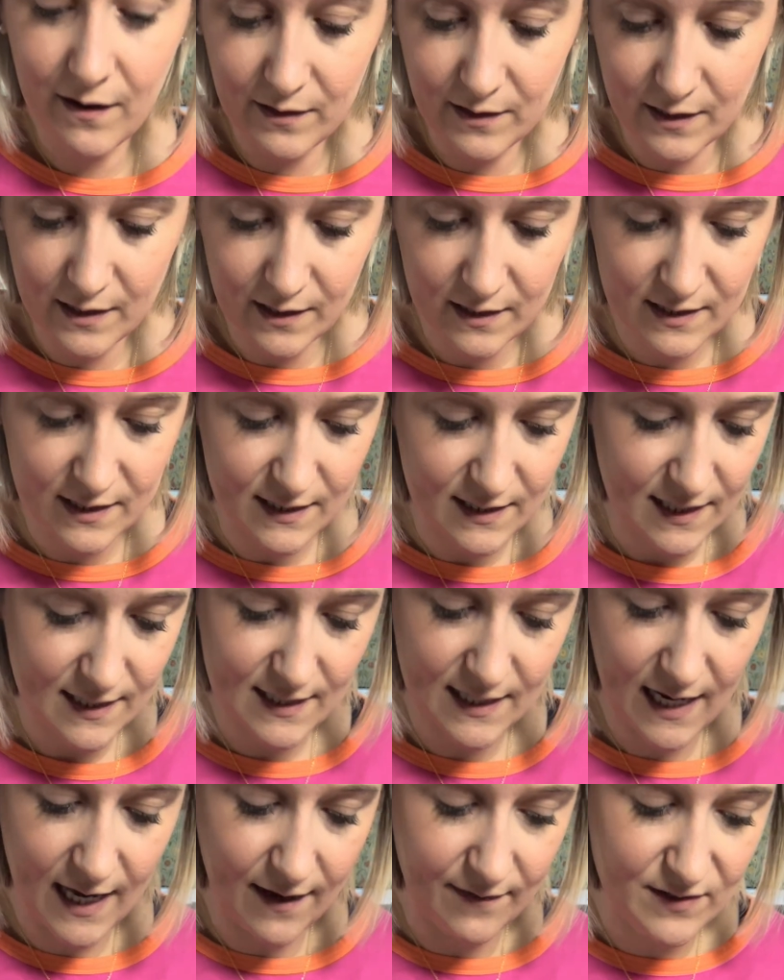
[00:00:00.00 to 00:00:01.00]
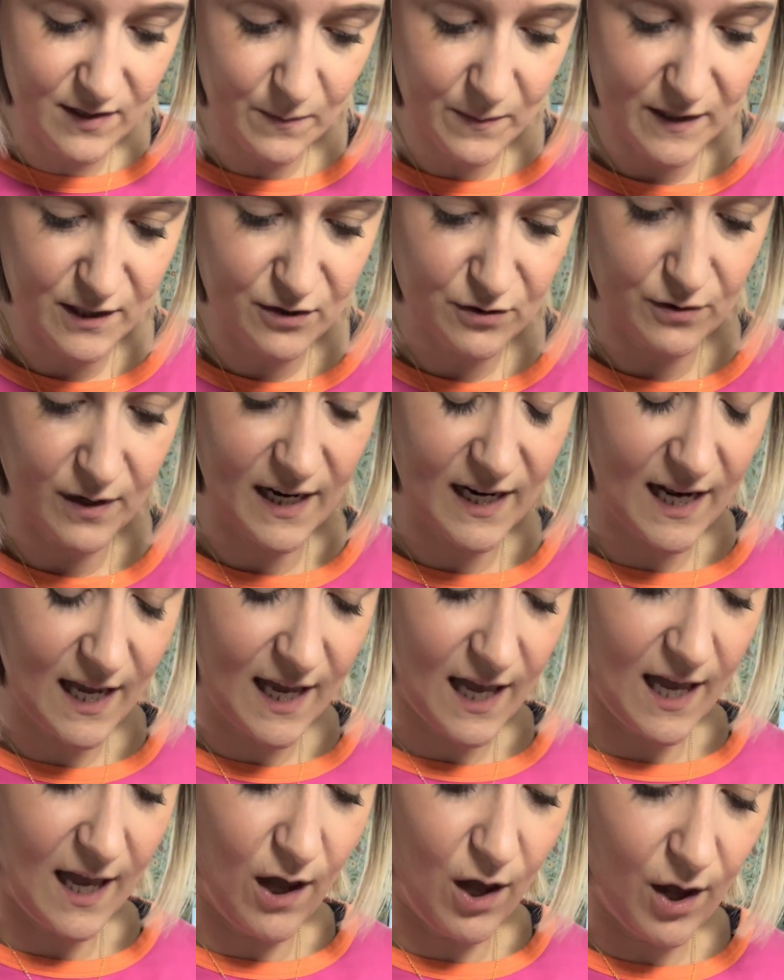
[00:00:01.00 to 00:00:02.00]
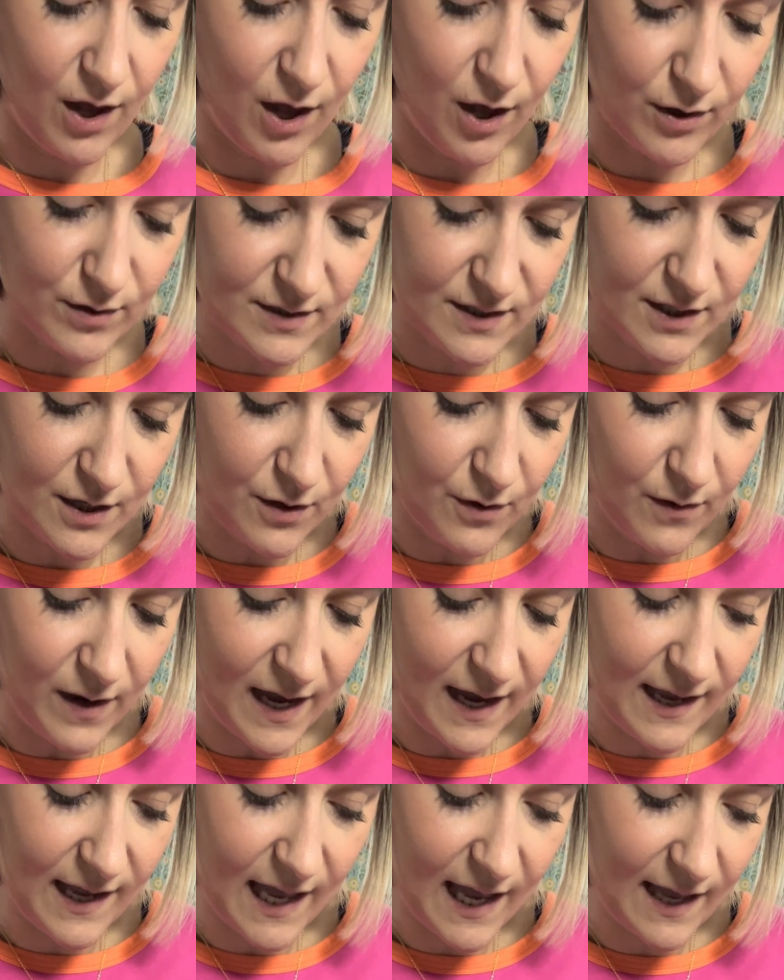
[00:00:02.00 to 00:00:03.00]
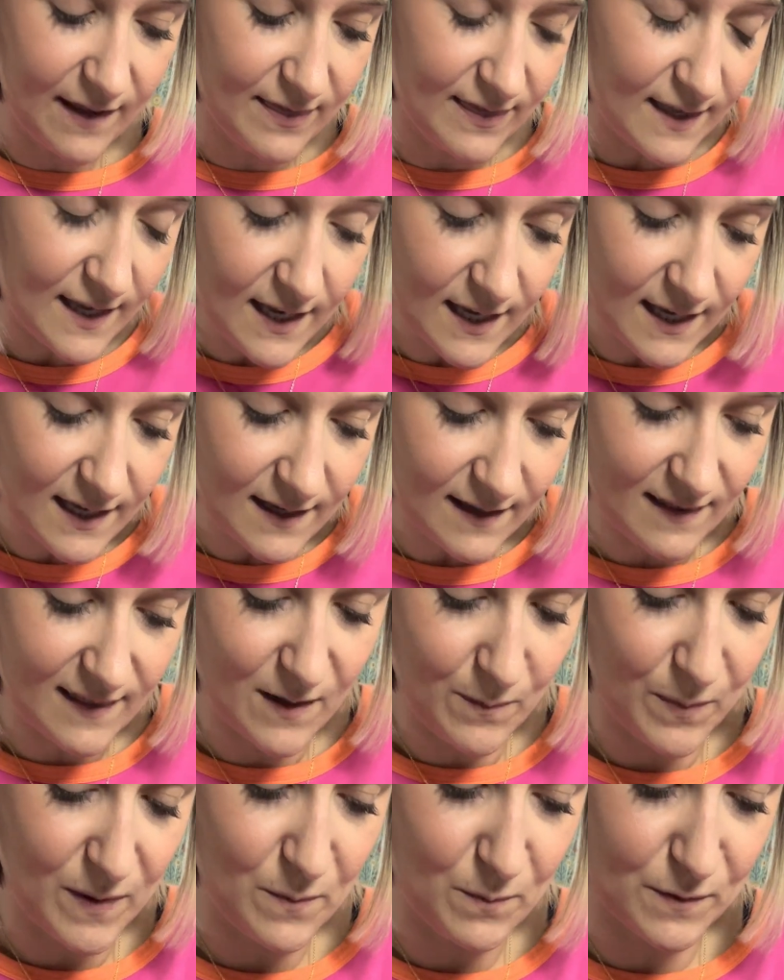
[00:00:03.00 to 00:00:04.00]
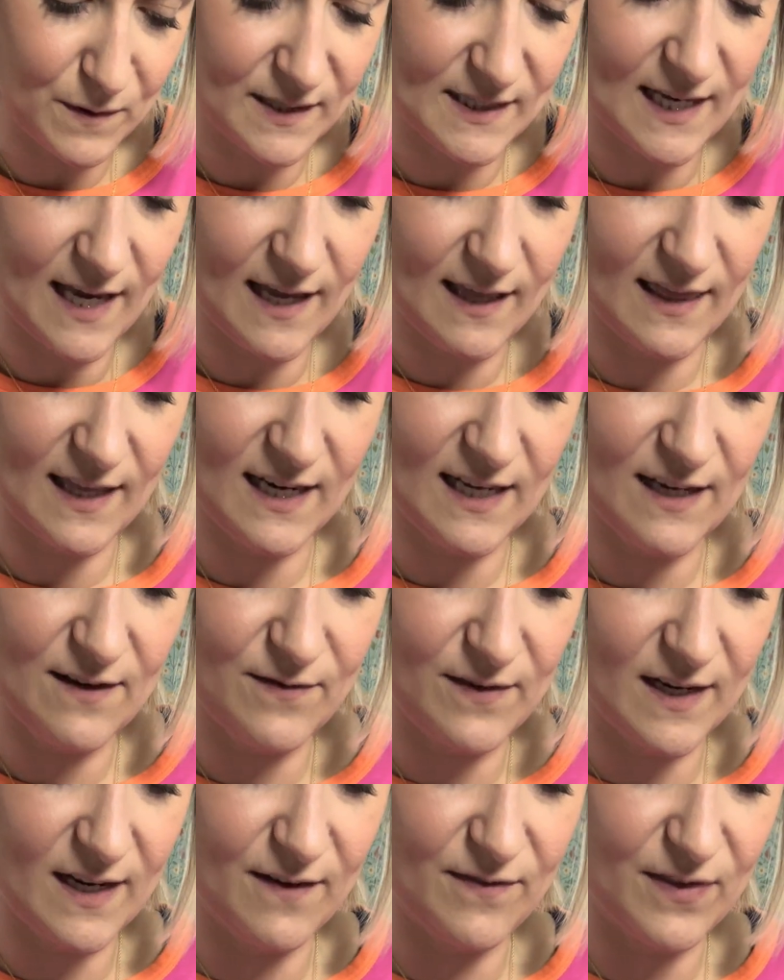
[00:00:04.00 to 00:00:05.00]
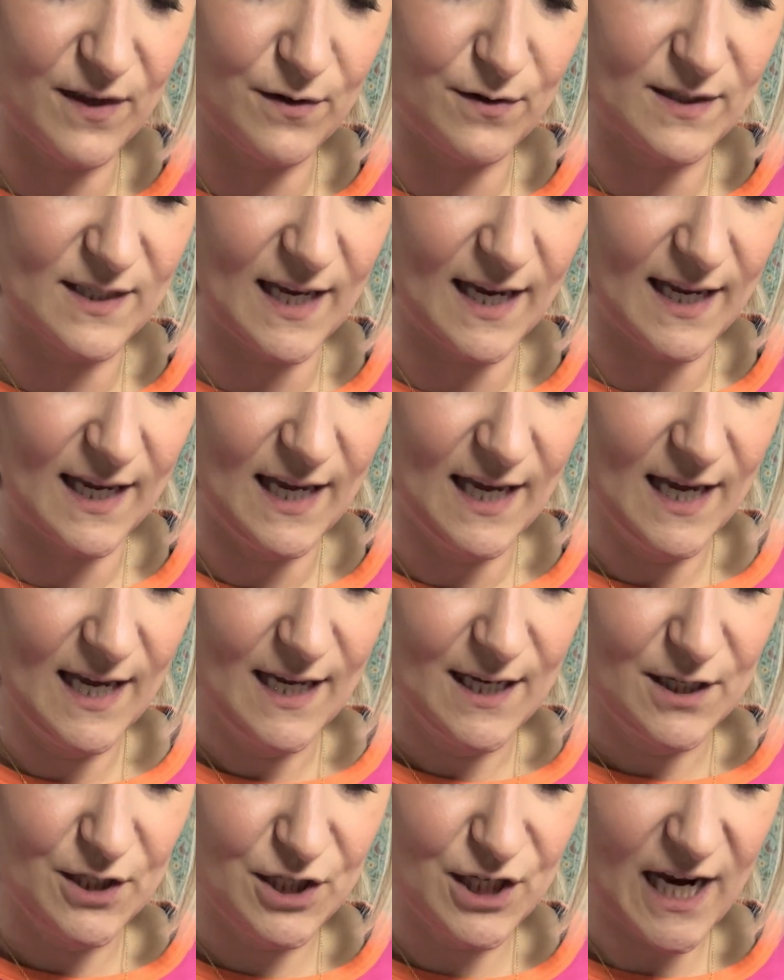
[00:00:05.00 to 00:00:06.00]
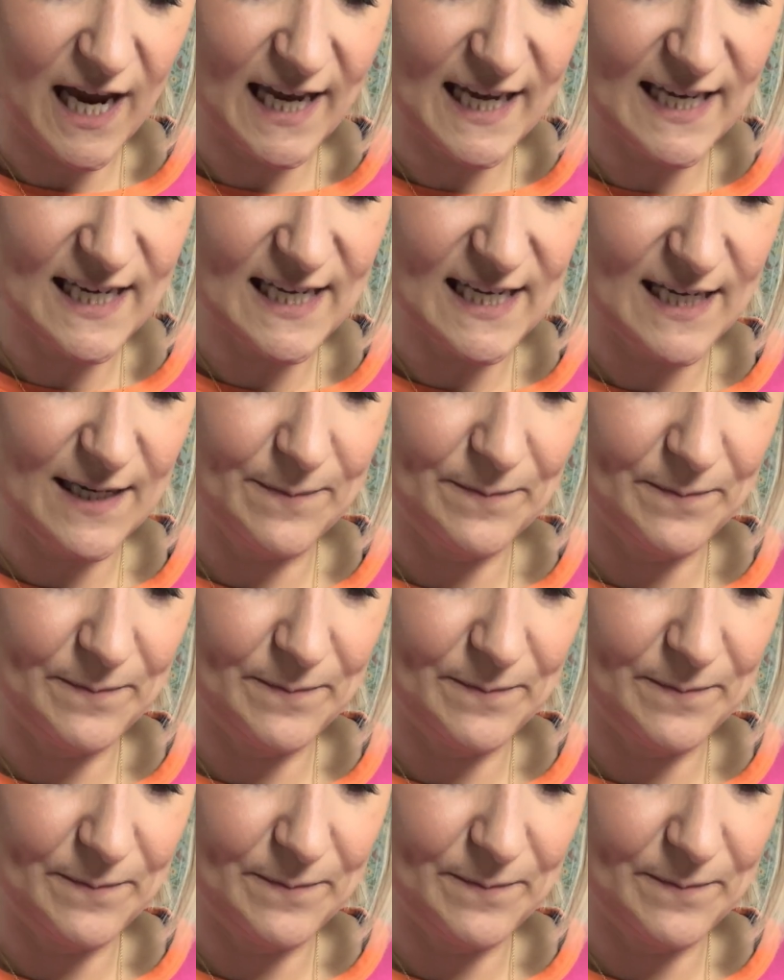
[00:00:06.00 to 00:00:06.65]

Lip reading: it looks. It doesn't have to be straight. Also, I think that people say that even if there's like jaggedy